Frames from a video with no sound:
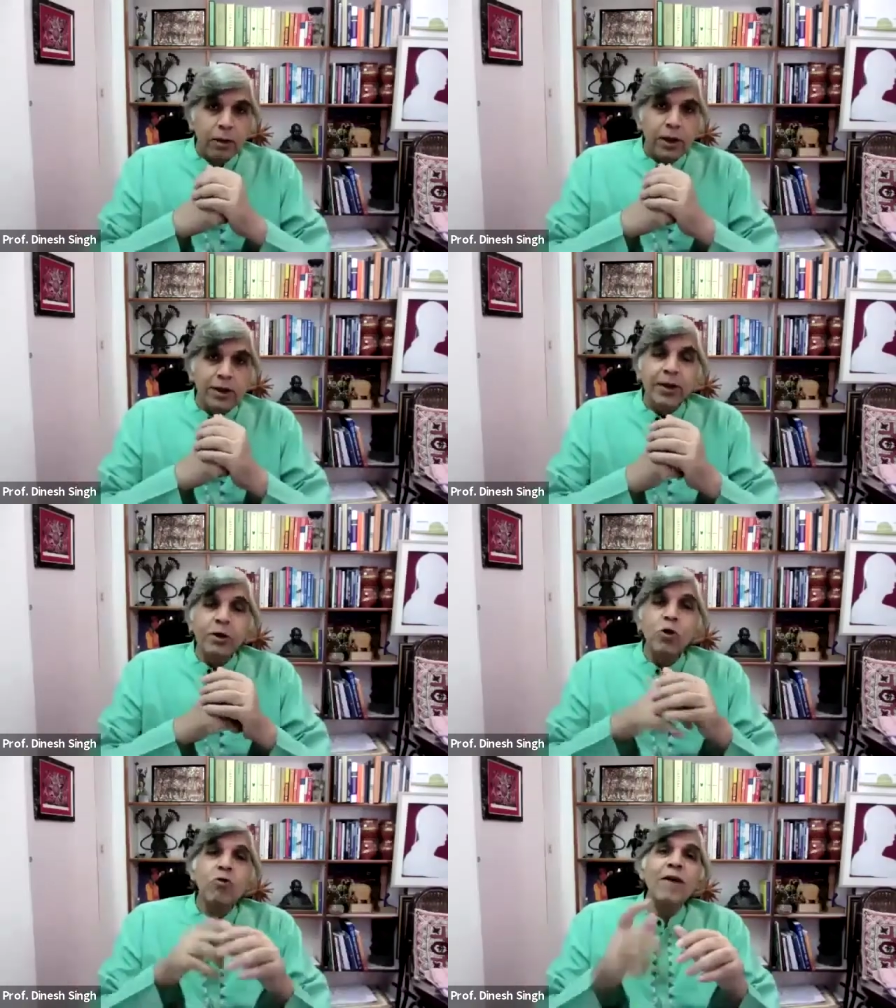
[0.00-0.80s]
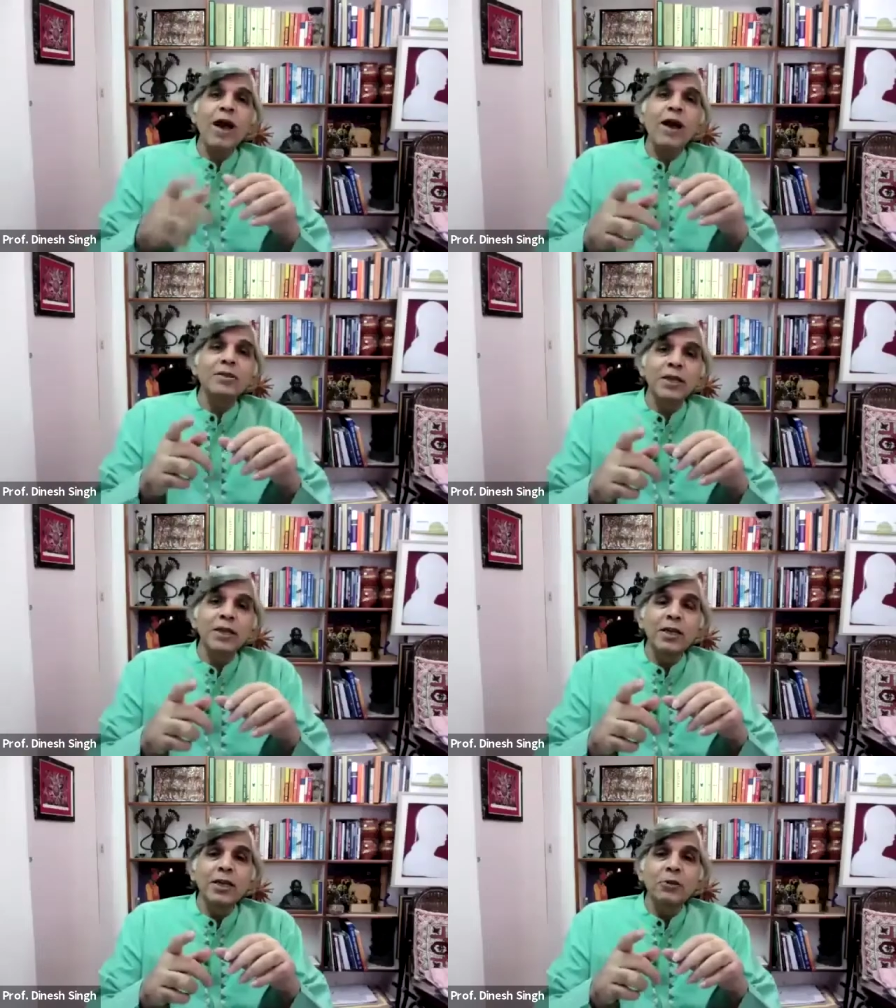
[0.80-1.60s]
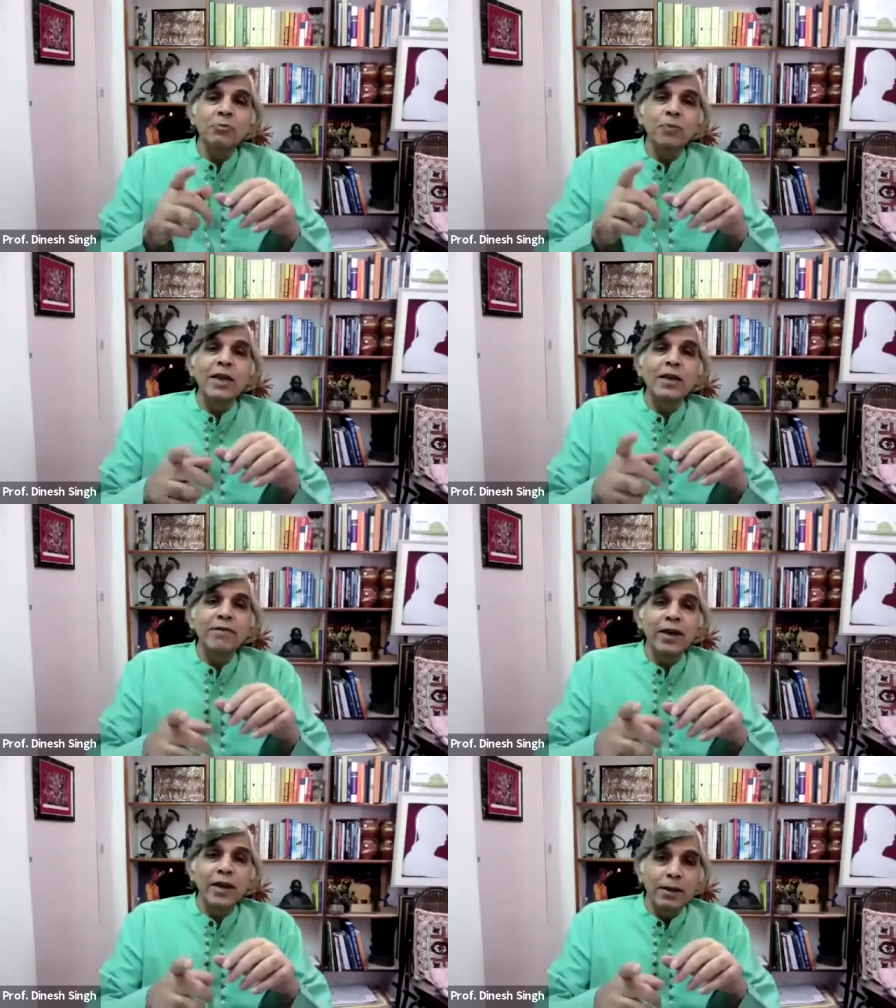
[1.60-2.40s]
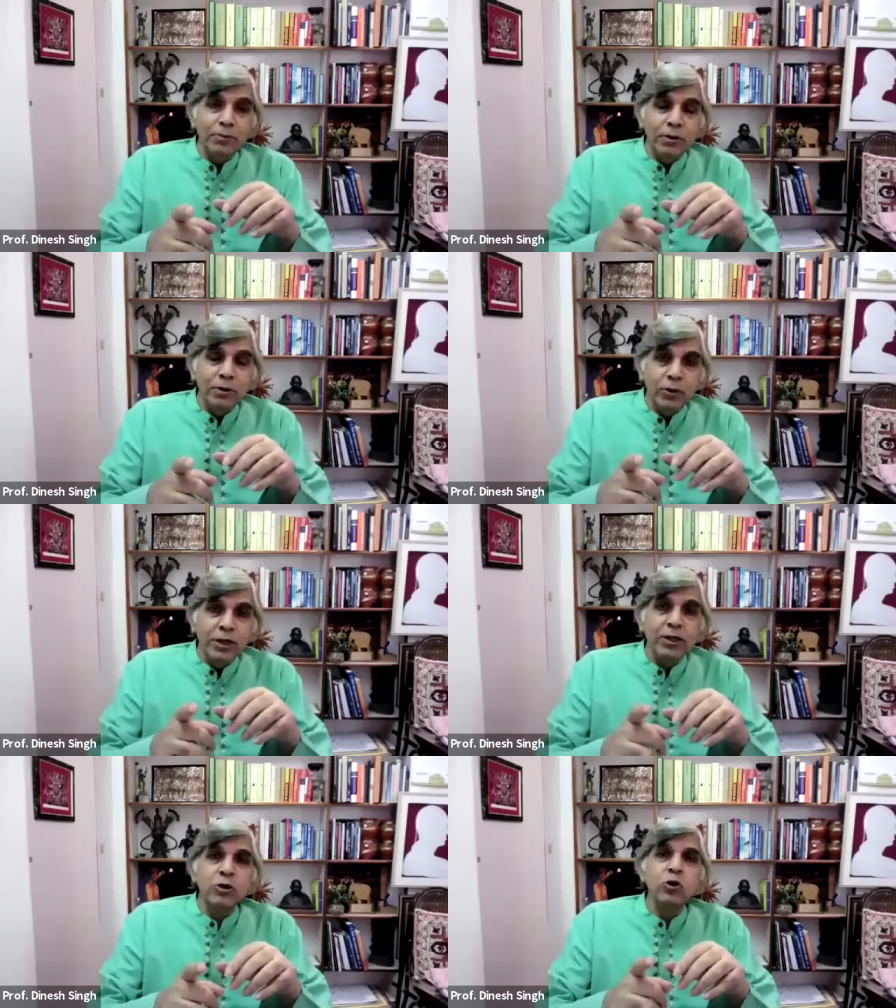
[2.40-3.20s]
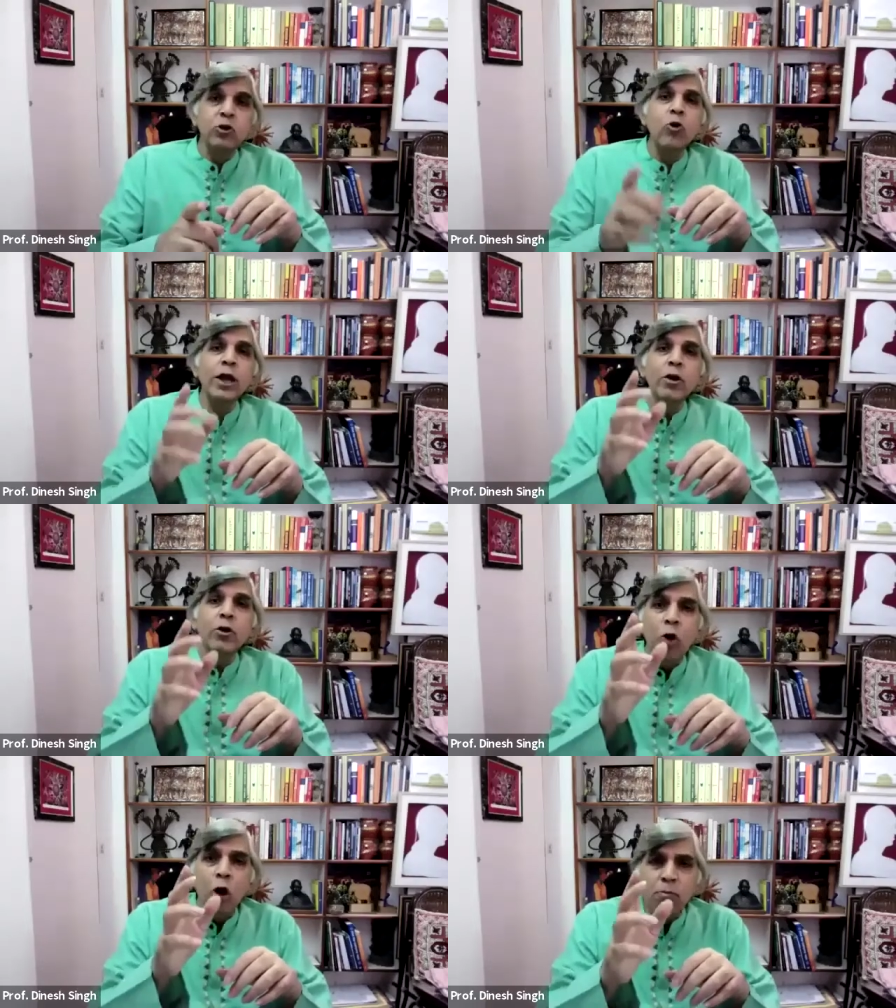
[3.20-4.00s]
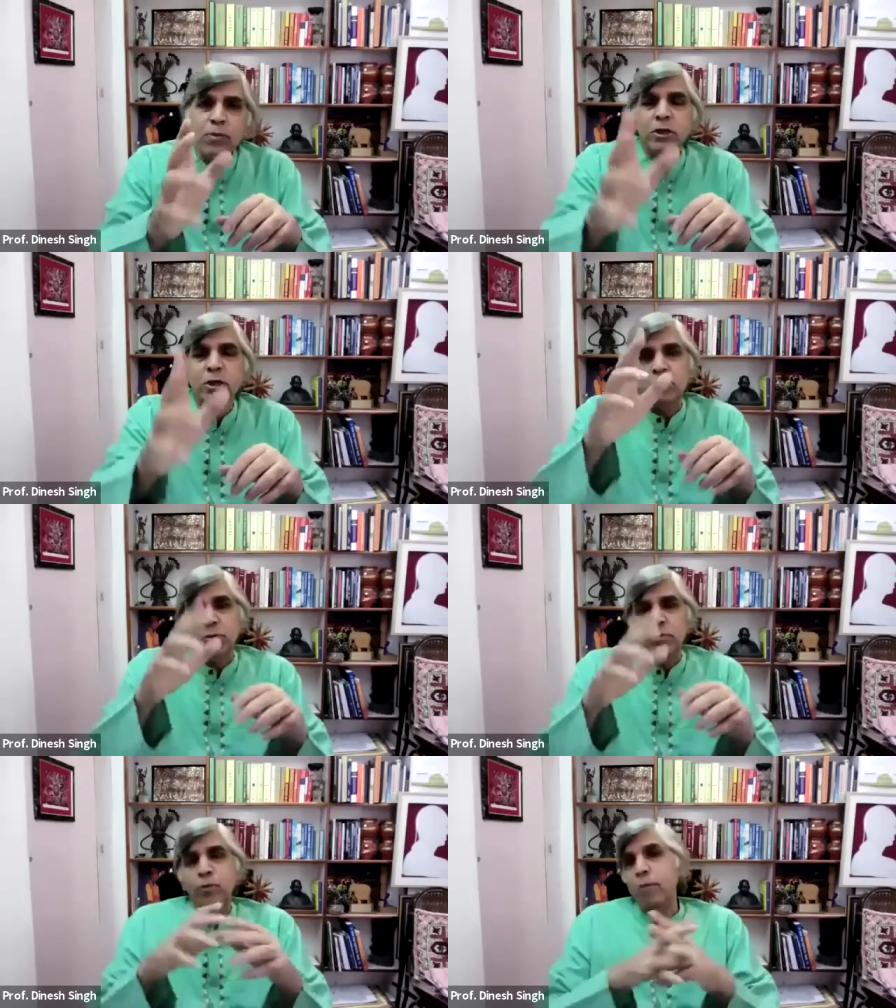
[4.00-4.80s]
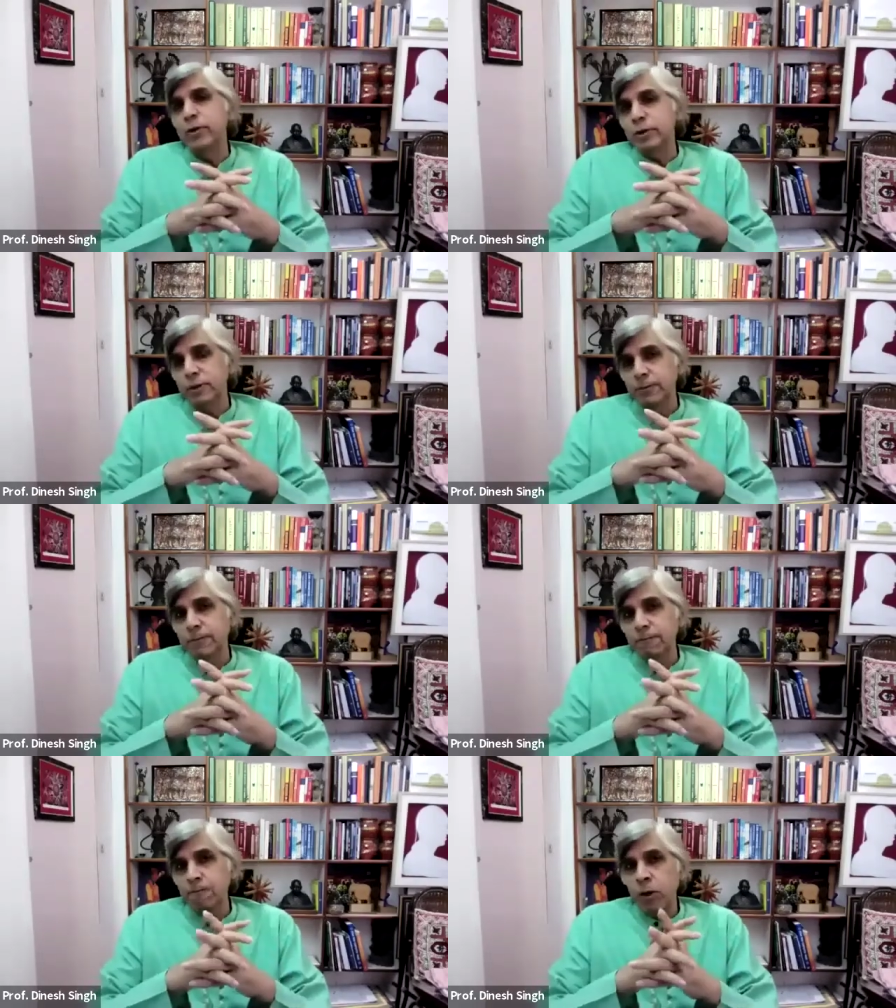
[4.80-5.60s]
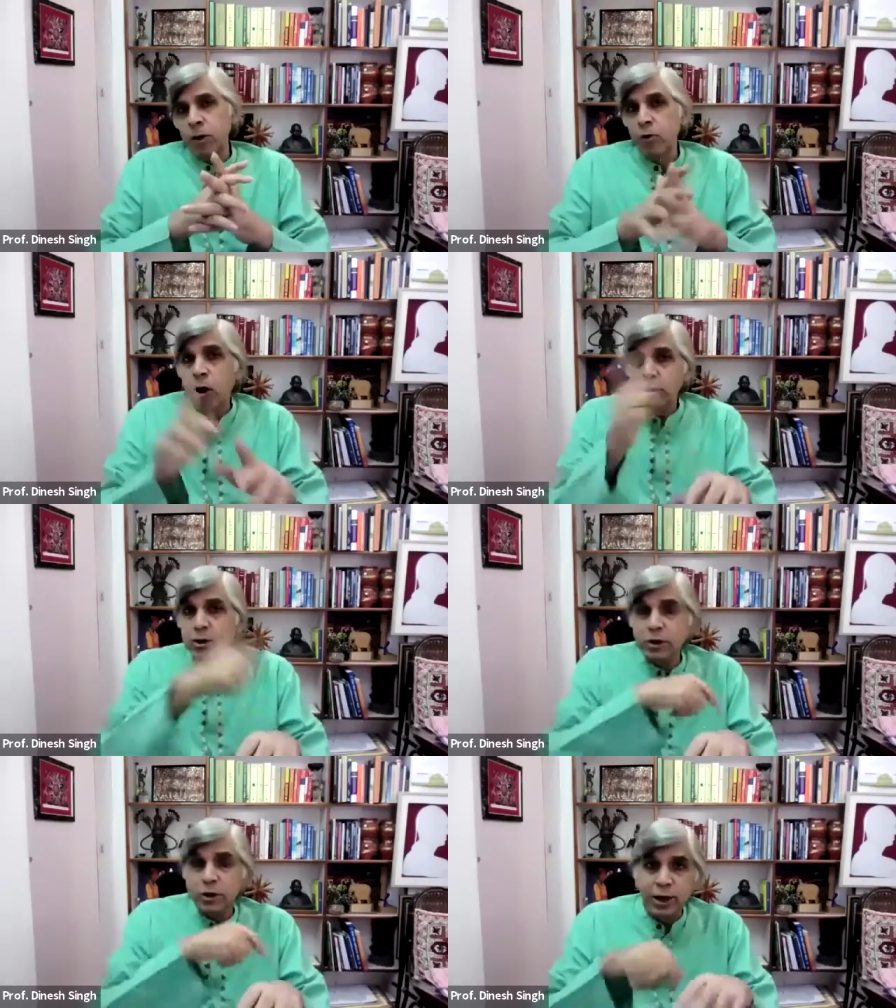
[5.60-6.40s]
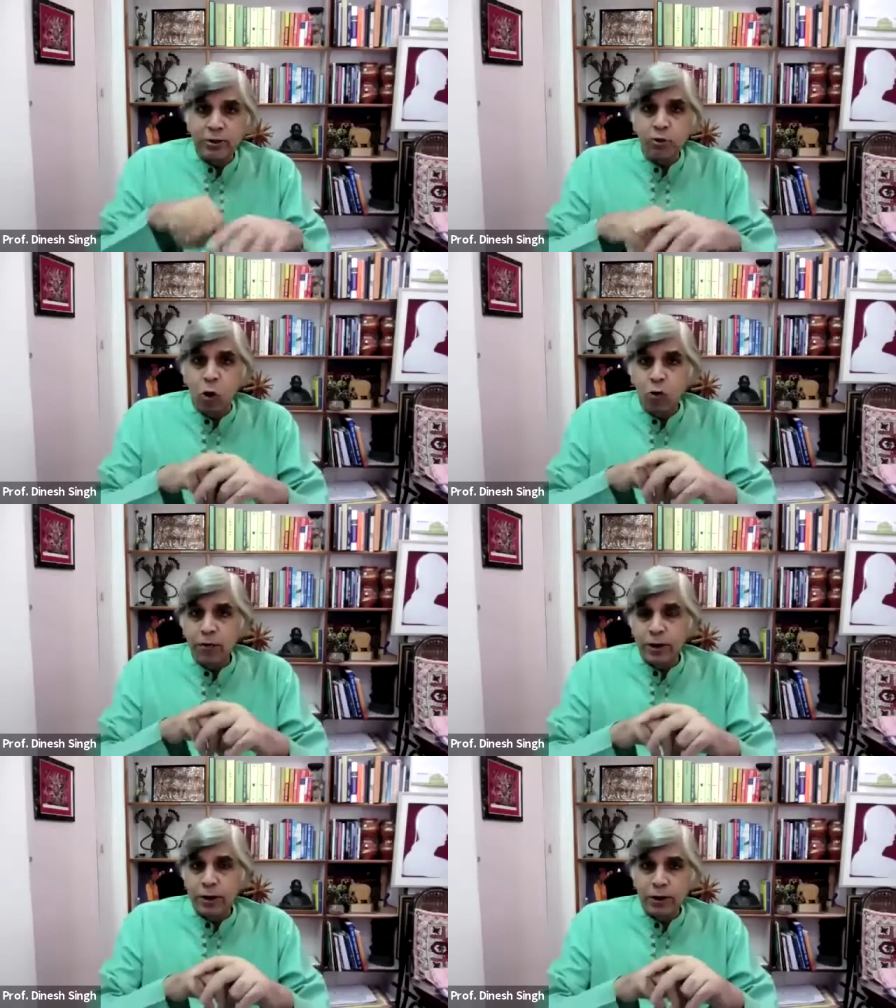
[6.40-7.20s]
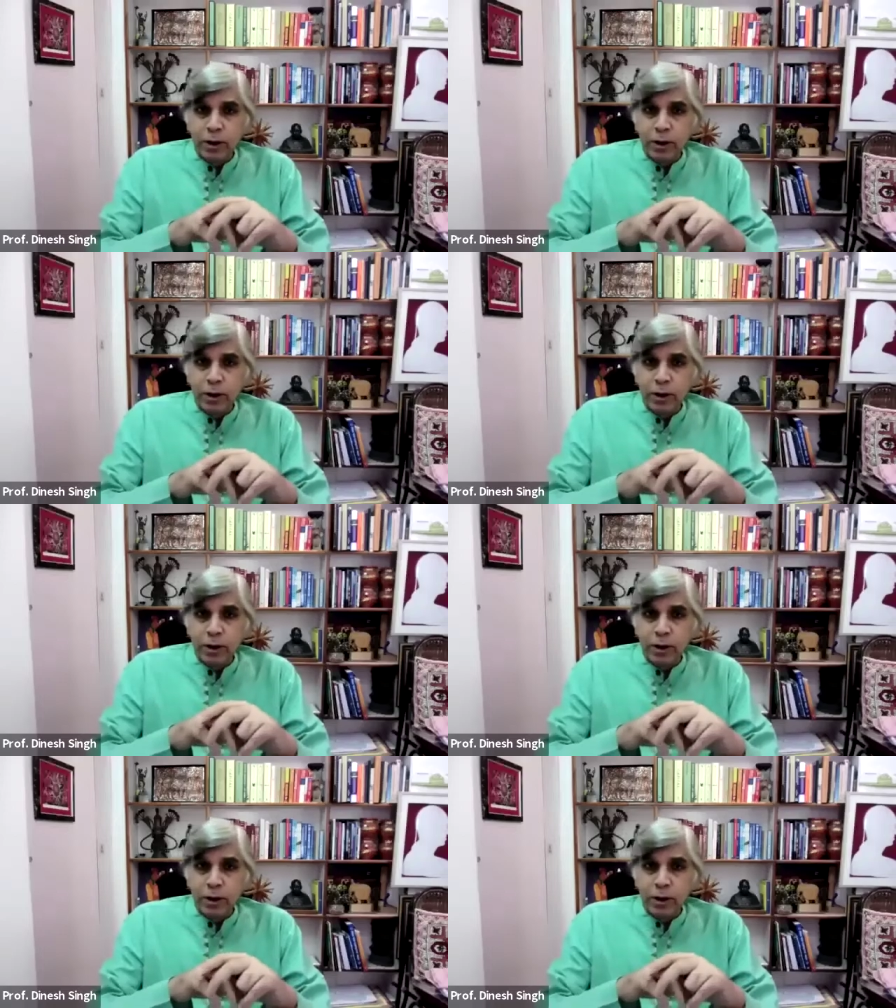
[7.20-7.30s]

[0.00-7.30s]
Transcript: that a new vaccine is being developed, which has shown enormous promise, not just against COVID.